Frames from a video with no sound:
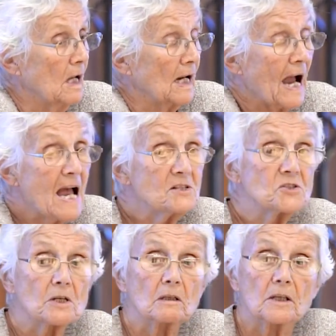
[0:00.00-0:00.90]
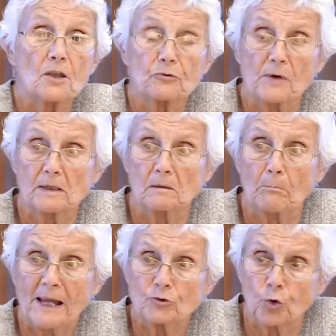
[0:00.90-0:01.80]
Constantly threatened
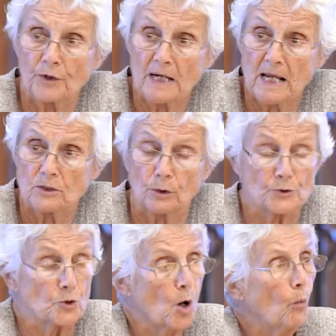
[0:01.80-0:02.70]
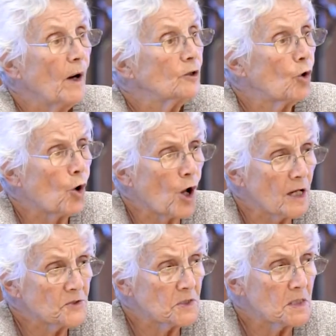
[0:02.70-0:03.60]
by tornadoes. What
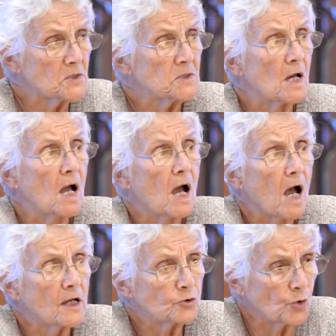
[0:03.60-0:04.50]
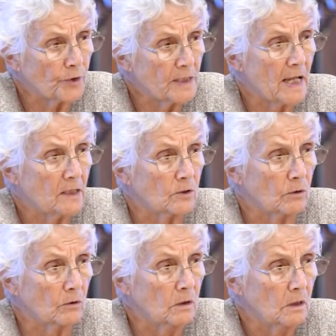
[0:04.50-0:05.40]
causes a tornado?